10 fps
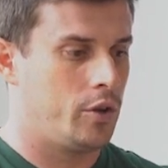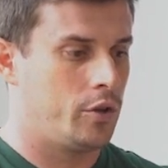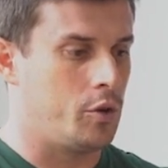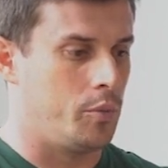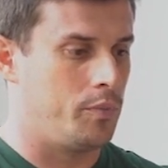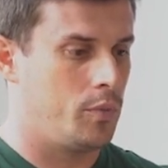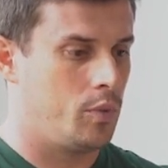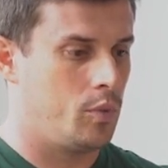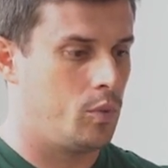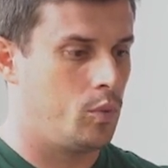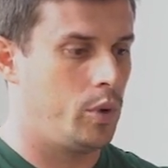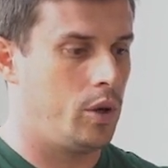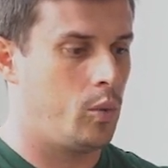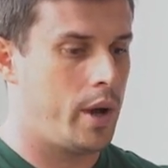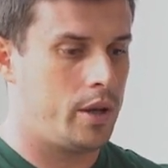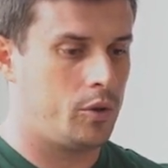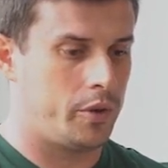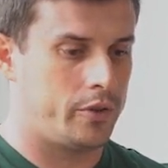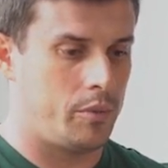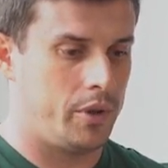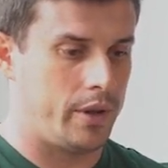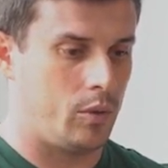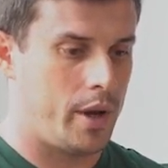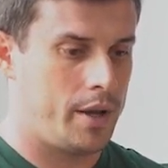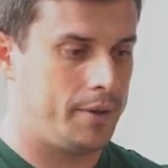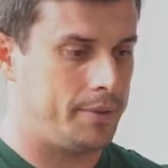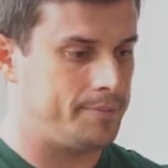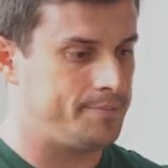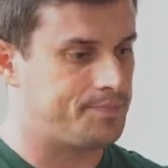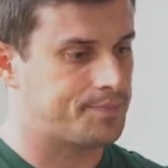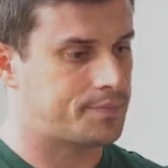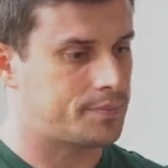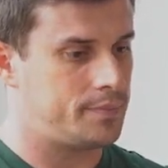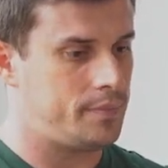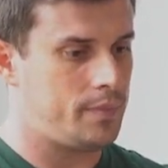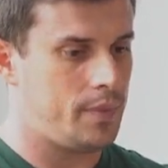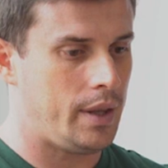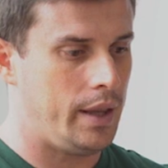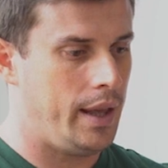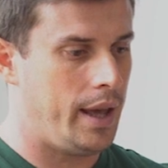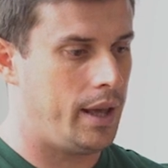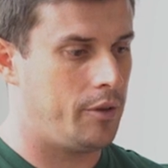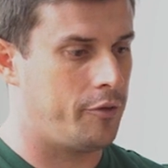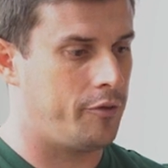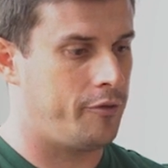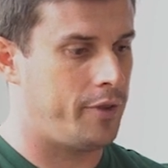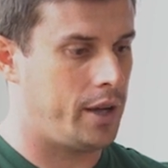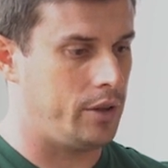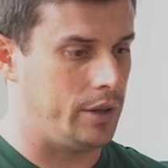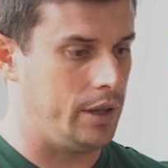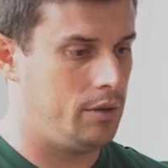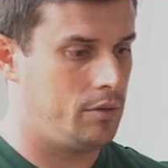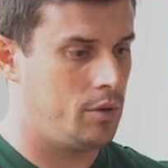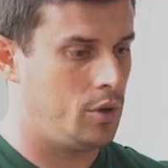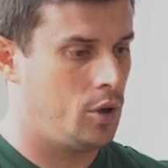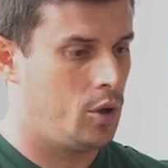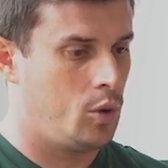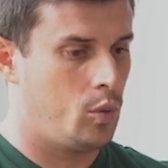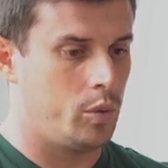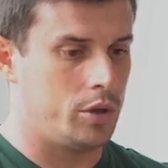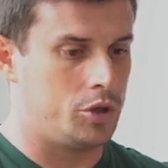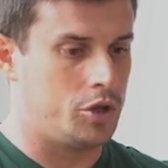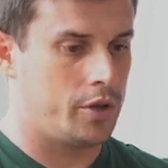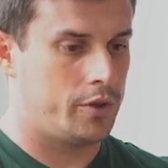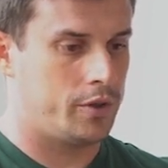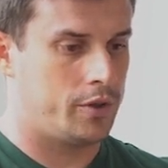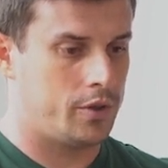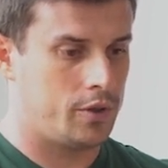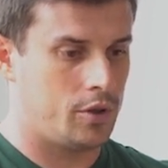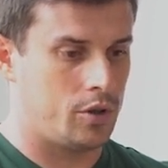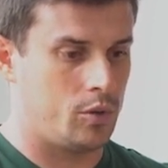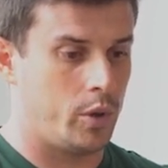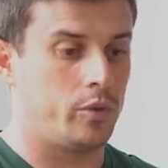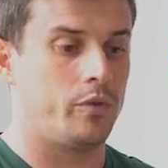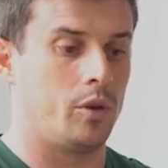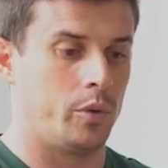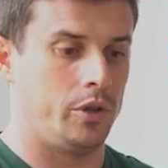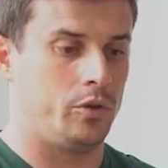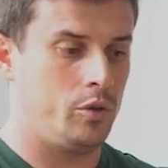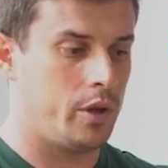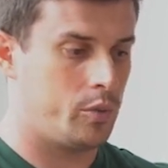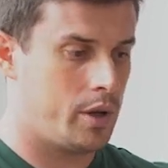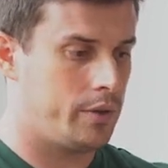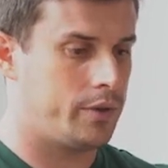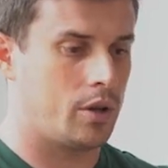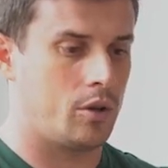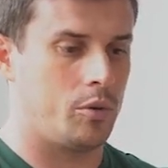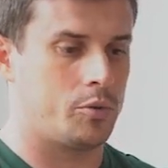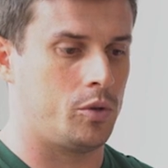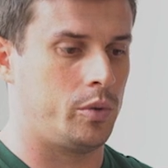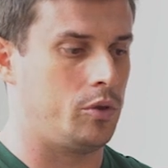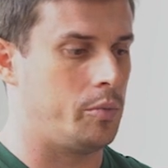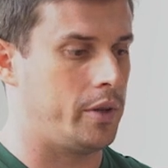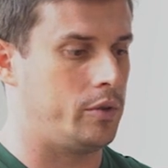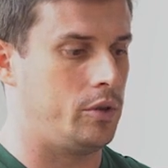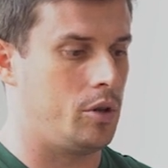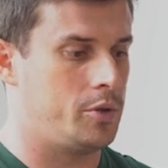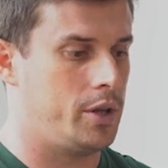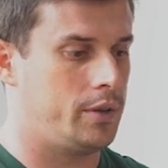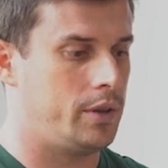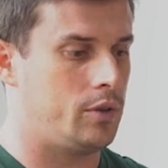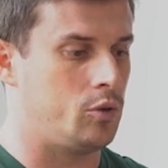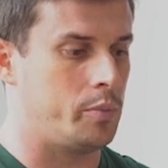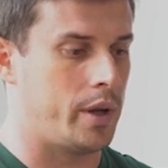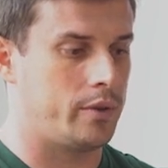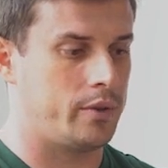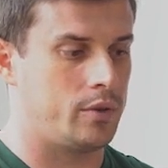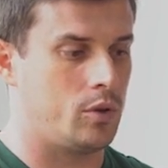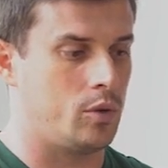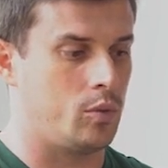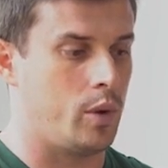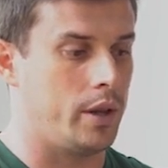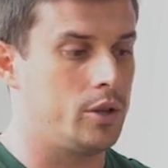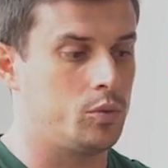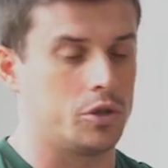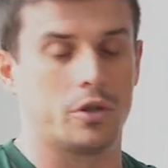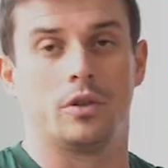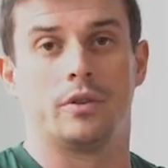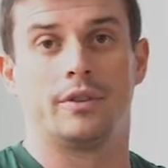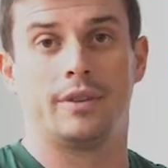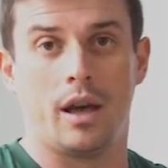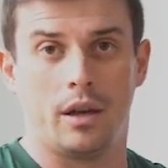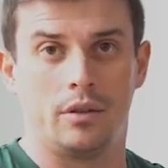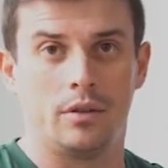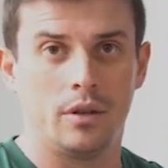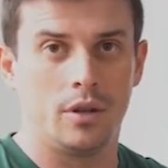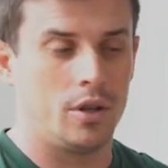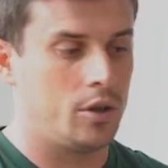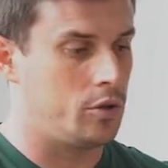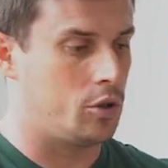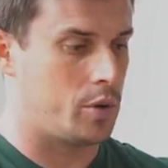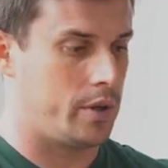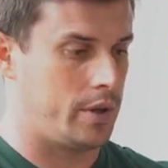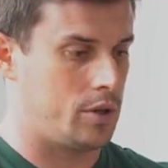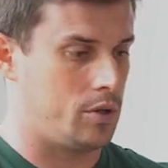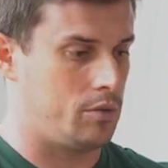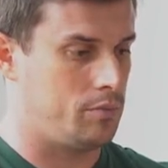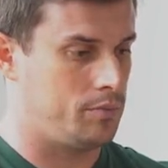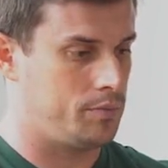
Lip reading: So we await, we submit and wait. And finally, we'll just, one thing we need to do as well, second option we need to pass to the object, is to pass a wallet which is going to sign the transaction.